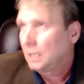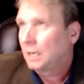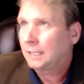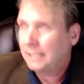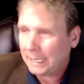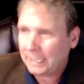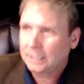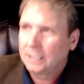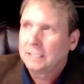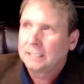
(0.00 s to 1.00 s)
again,
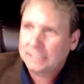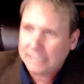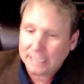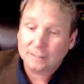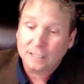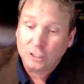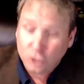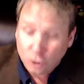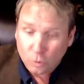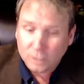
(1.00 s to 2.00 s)
states that
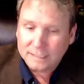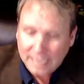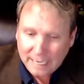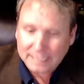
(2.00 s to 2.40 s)
your debt